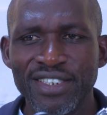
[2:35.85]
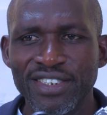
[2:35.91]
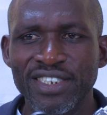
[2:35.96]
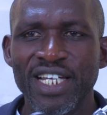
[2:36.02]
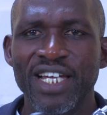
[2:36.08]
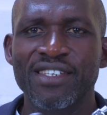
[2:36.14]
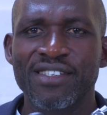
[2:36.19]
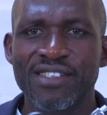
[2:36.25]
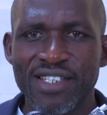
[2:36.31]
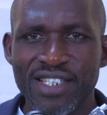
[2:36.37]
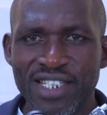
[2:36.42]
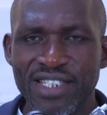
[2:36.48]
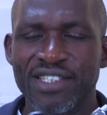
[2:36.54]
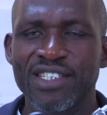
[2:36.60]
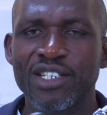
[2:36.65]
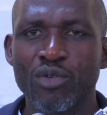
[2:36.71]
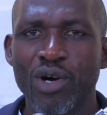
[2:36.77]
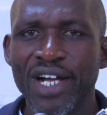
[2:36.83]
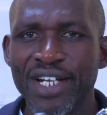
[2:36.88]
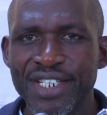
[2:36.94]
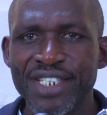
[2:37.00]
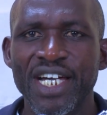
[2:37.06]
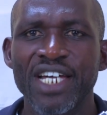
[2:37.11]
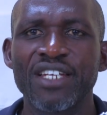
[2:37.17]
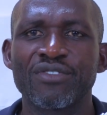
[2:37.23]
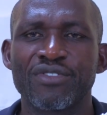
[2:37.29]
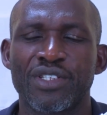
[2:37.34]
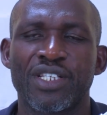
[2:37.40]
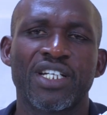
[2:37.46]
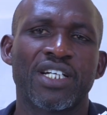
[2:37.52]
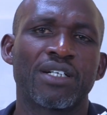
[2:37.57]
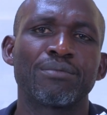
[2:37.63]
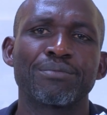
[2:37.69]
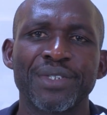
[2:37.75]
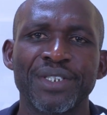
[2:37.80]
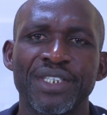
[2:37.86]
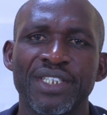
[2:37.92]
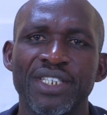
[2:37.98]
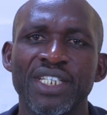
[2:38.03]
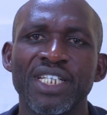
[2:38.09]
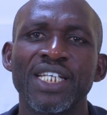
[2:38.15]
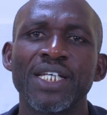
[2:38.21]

just get the work done for the company.